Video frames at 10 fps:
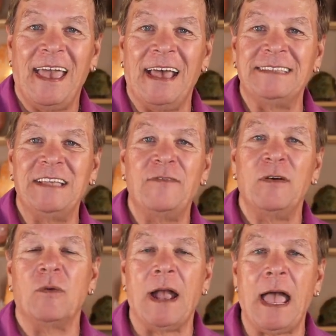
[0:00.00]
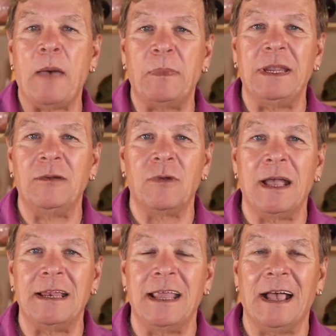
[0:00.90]
As if it were happening
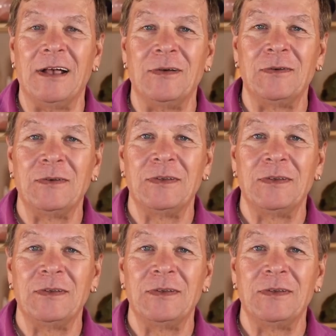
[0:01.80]
right now.